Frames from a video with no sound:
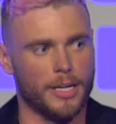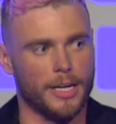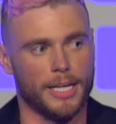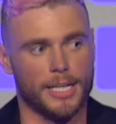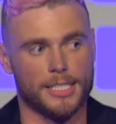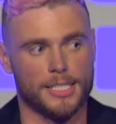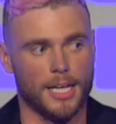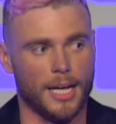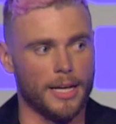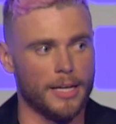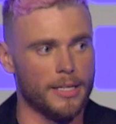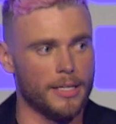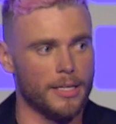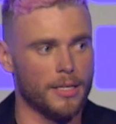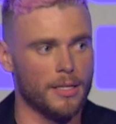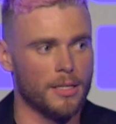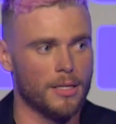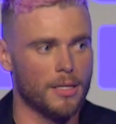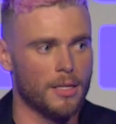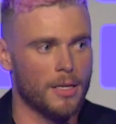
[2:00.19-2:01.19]
and
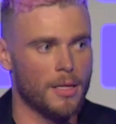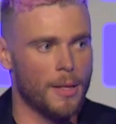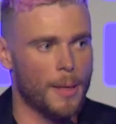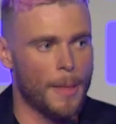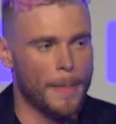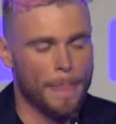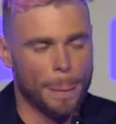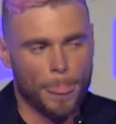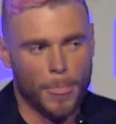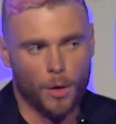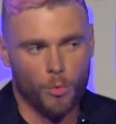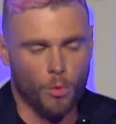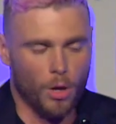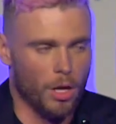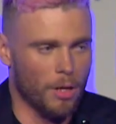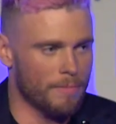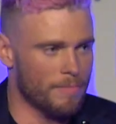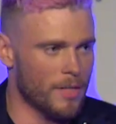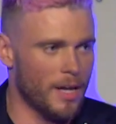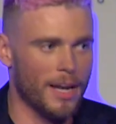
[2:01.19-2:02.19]
anxiety.
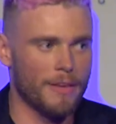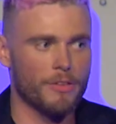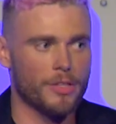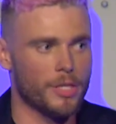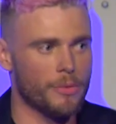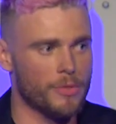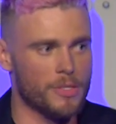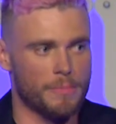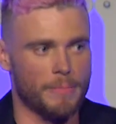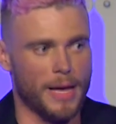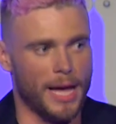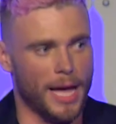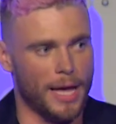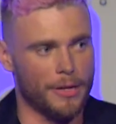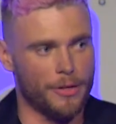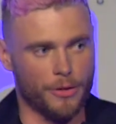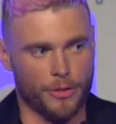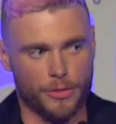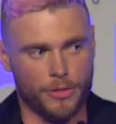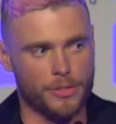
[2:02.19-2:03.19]
While not everything was bad
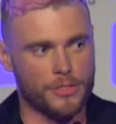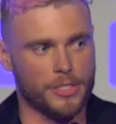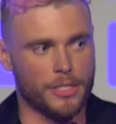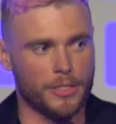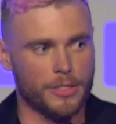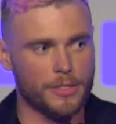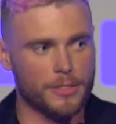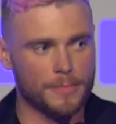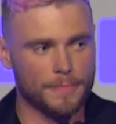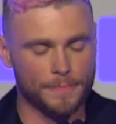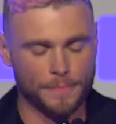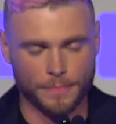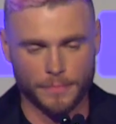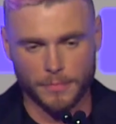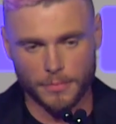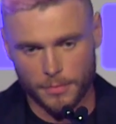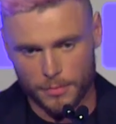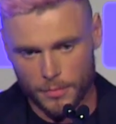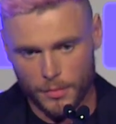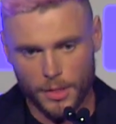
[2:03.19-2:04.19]
during those years,
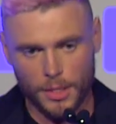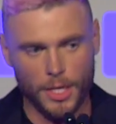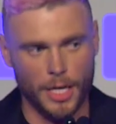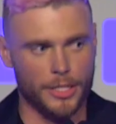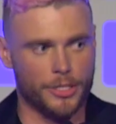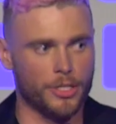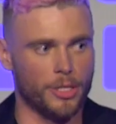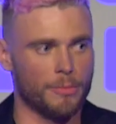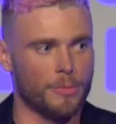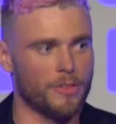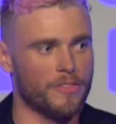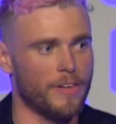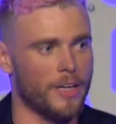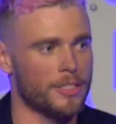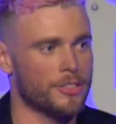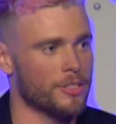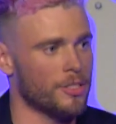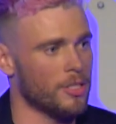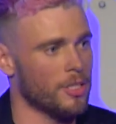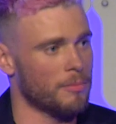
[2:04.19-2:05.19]
I turned
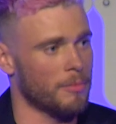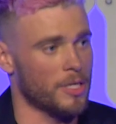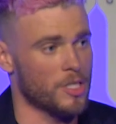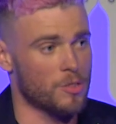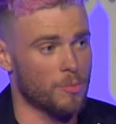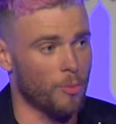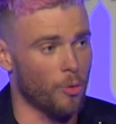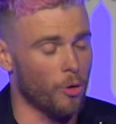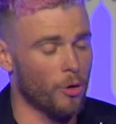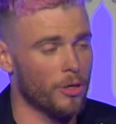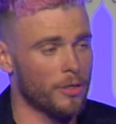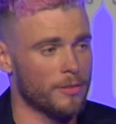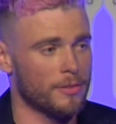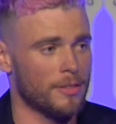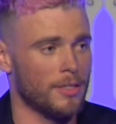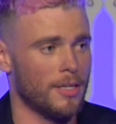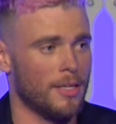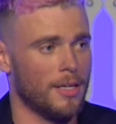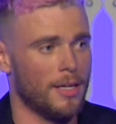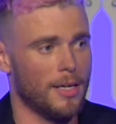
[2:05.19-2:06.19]
professional in my sport.
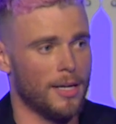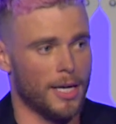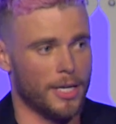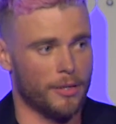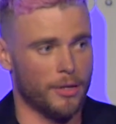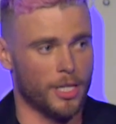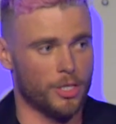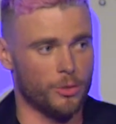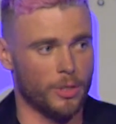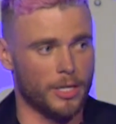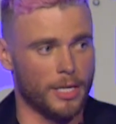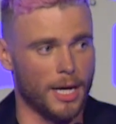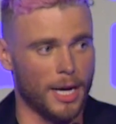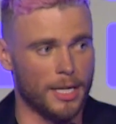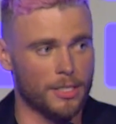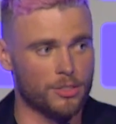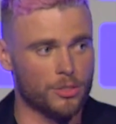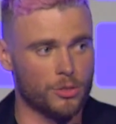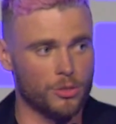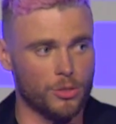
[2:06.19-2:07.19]
I graduated
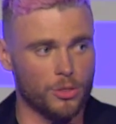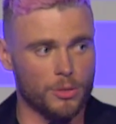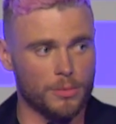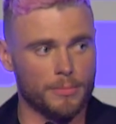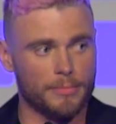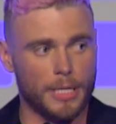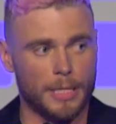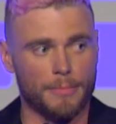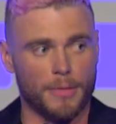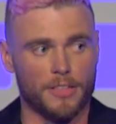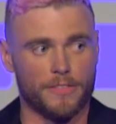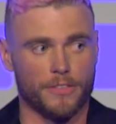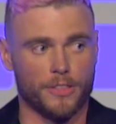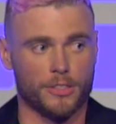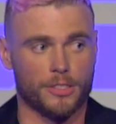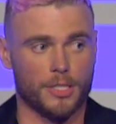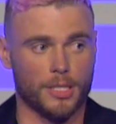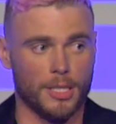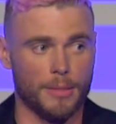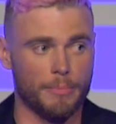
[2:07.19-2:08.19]
high school, made my
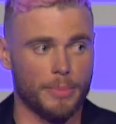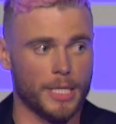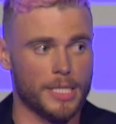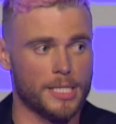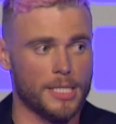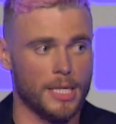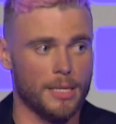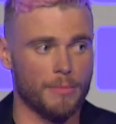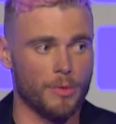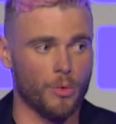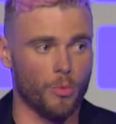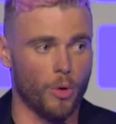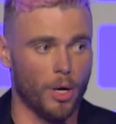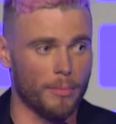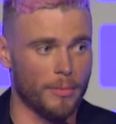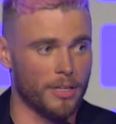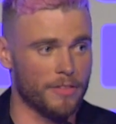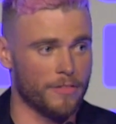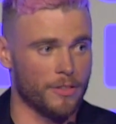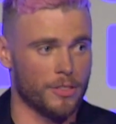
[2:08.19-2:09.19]
first Olympic team, and won
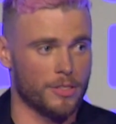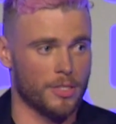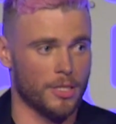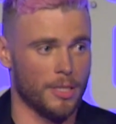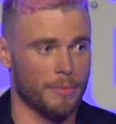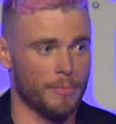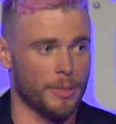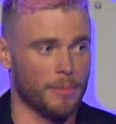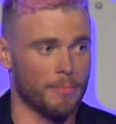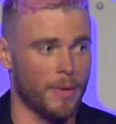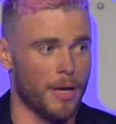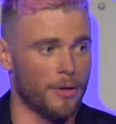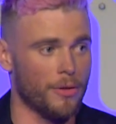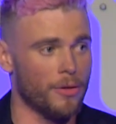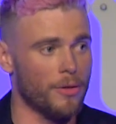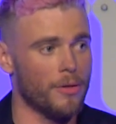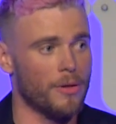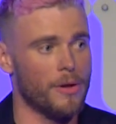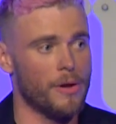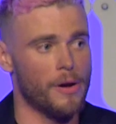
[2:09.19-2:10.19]
my first Olympic
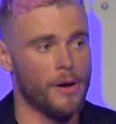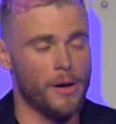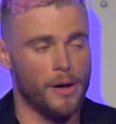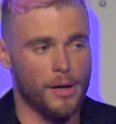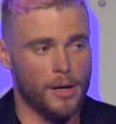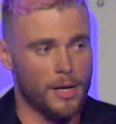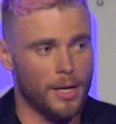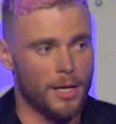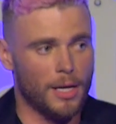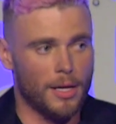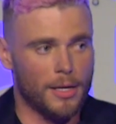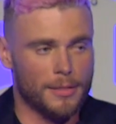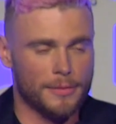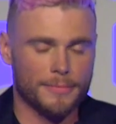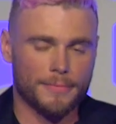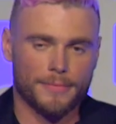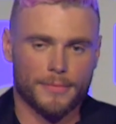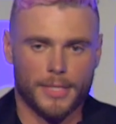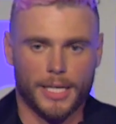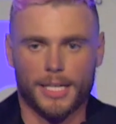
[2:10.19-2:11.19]
medal.
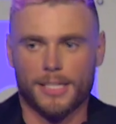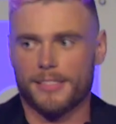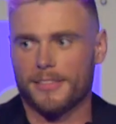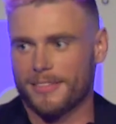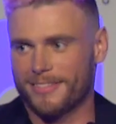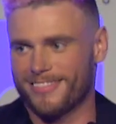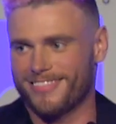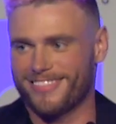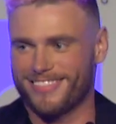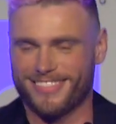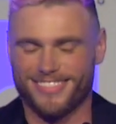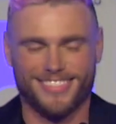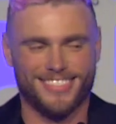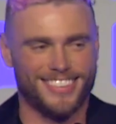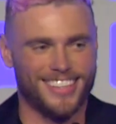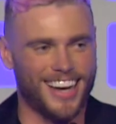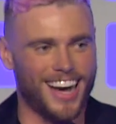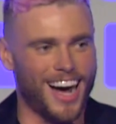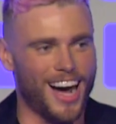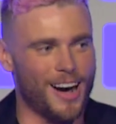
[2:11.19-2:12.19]
Thanks.
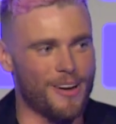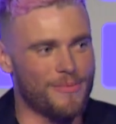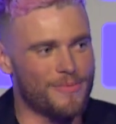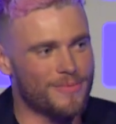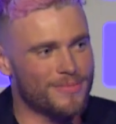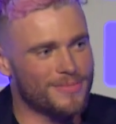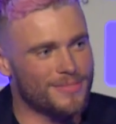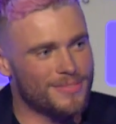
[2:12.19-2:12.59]
I